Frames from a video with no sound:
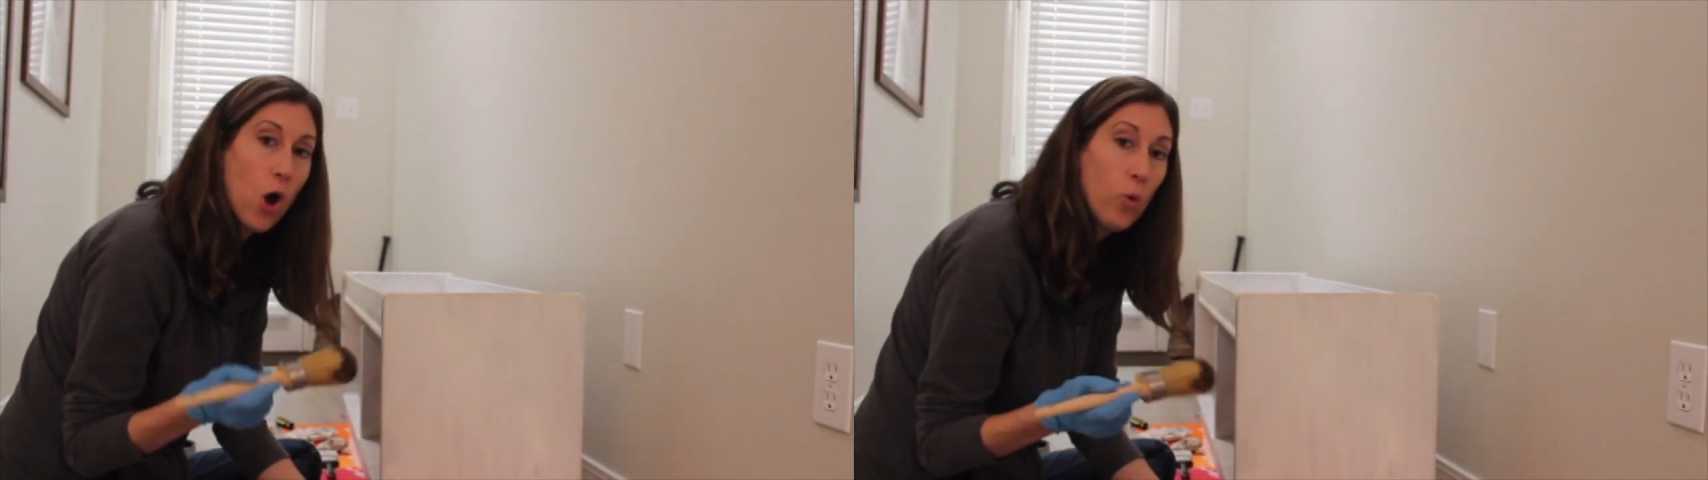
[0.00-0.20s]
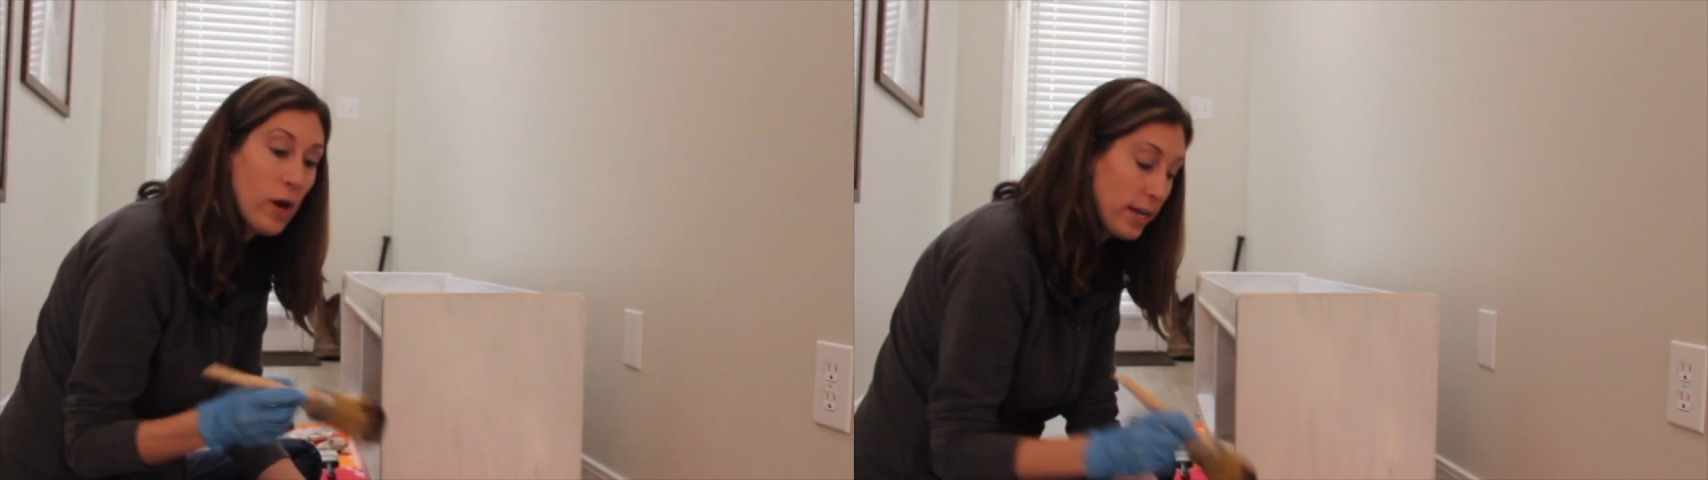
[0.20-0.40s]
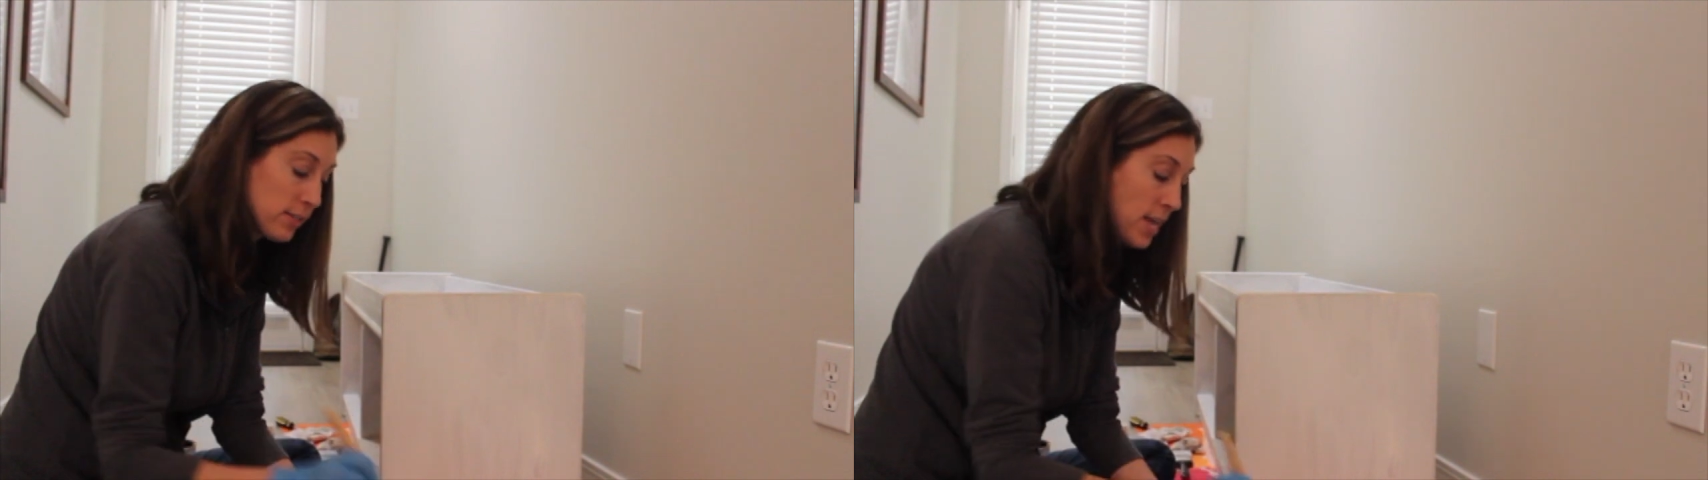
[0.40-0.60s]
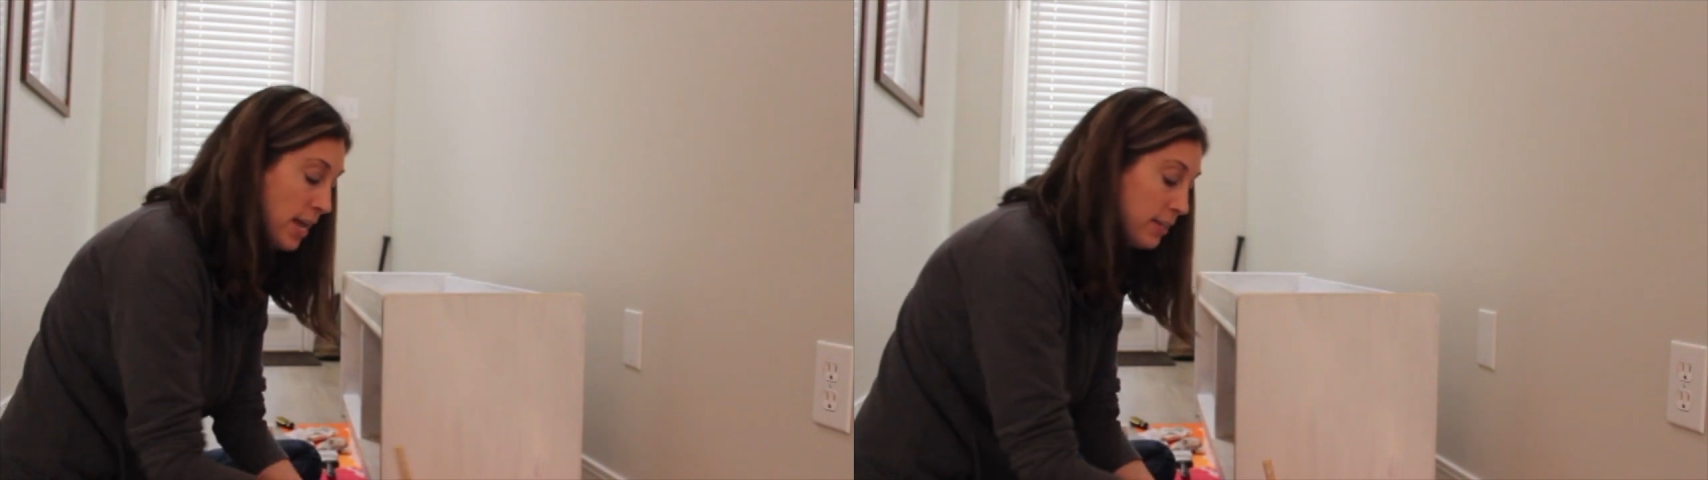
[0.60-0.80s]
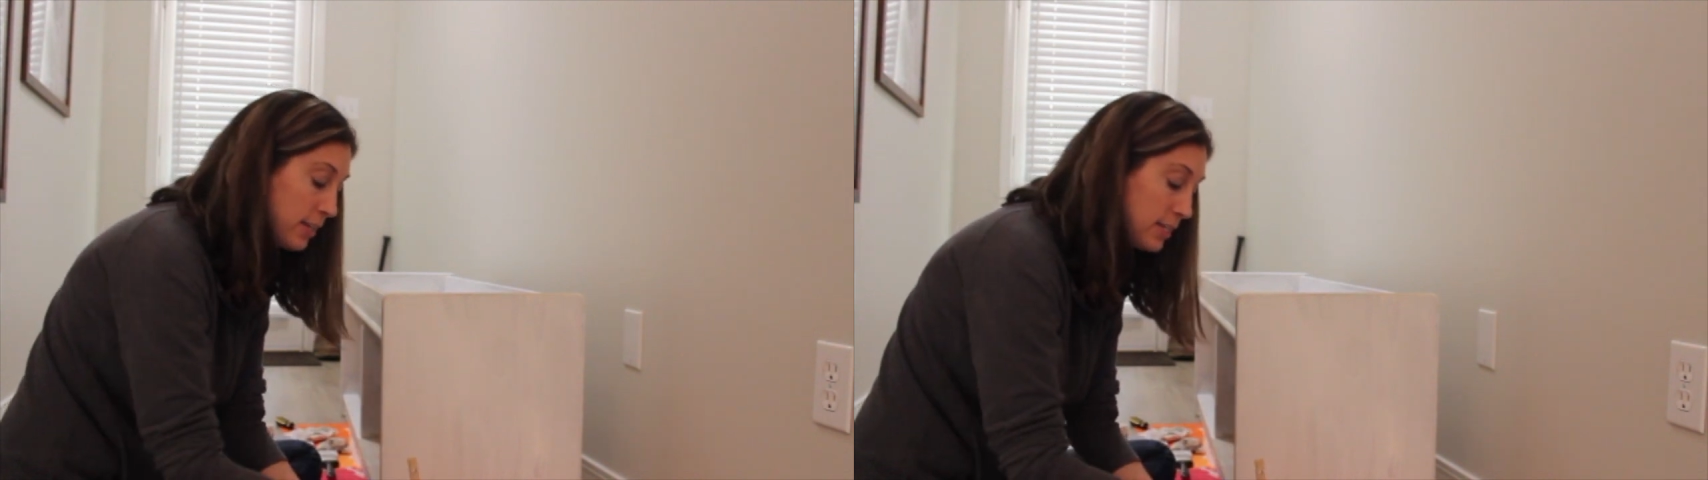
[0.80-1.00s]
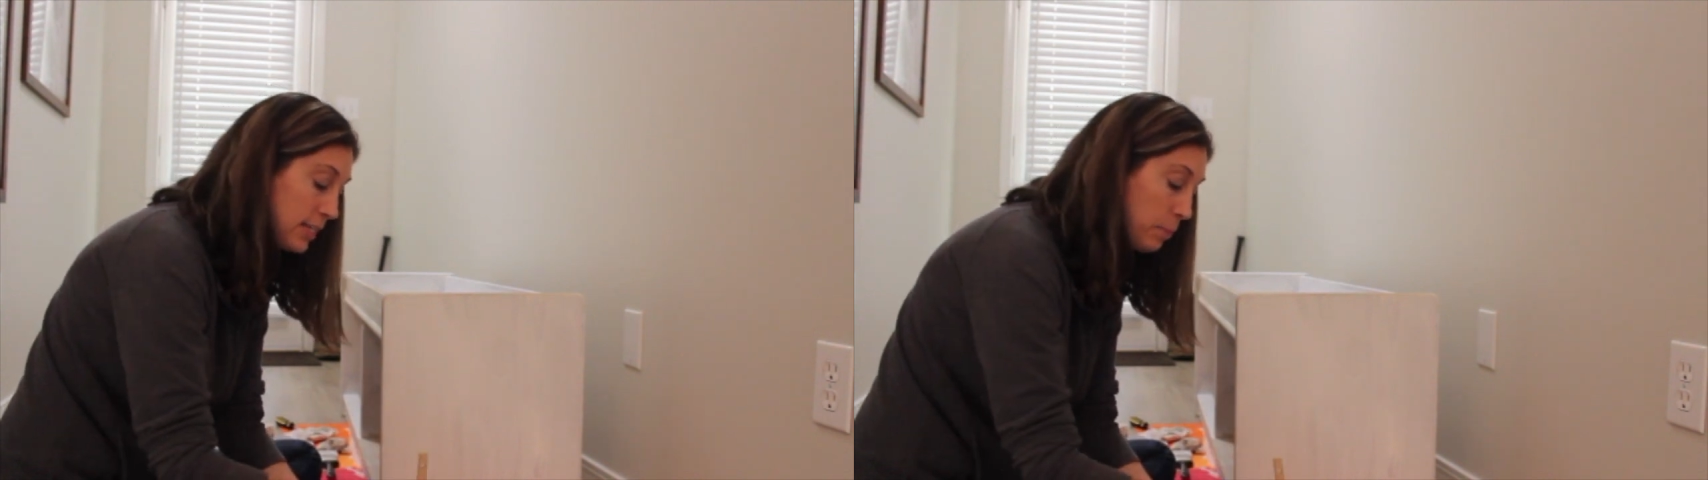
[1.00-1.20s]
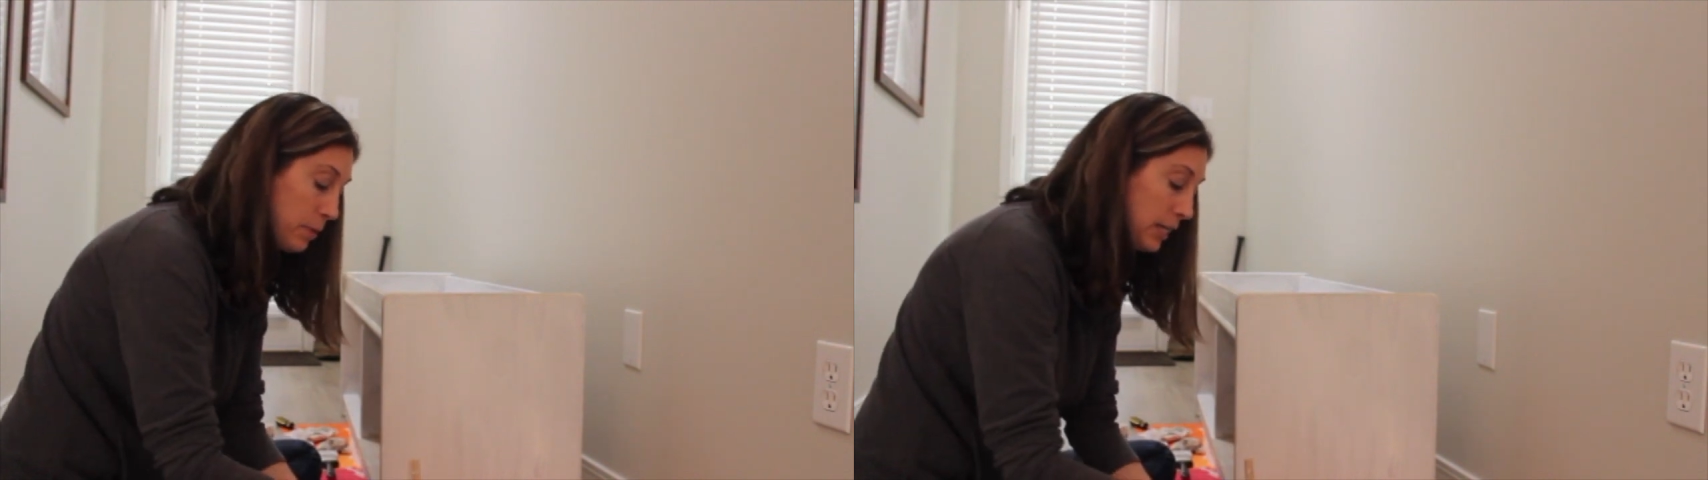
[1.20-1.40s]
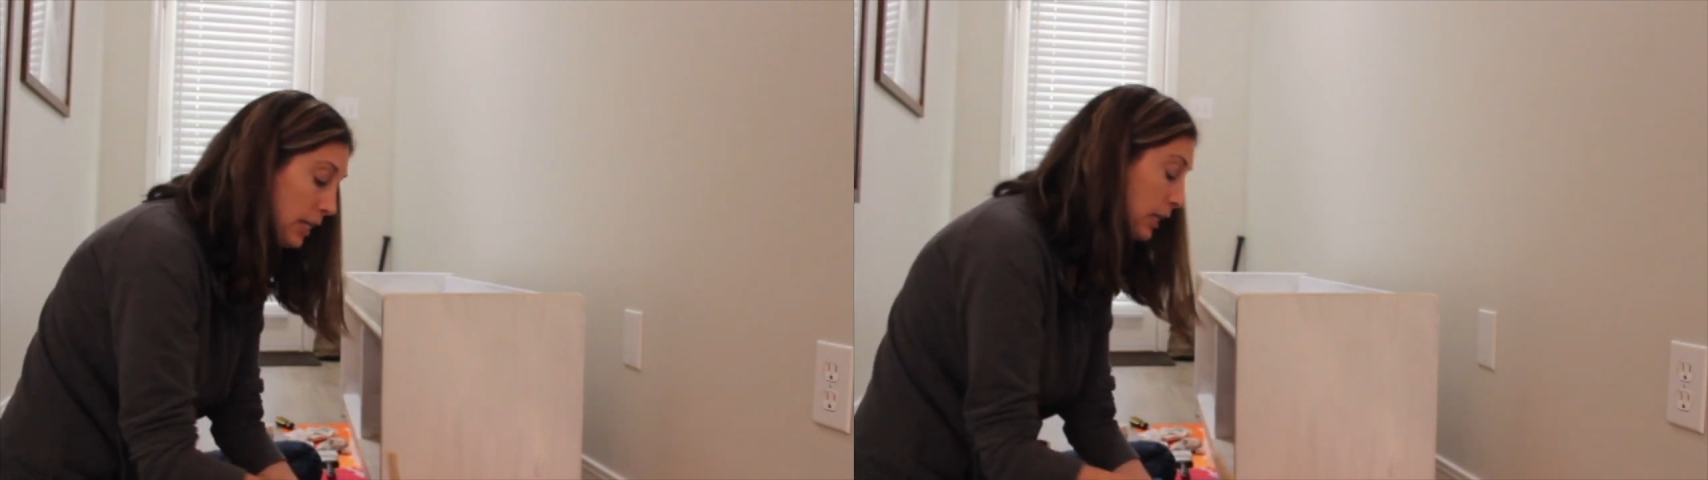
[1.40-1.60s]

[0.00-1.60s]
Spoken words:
always to dip it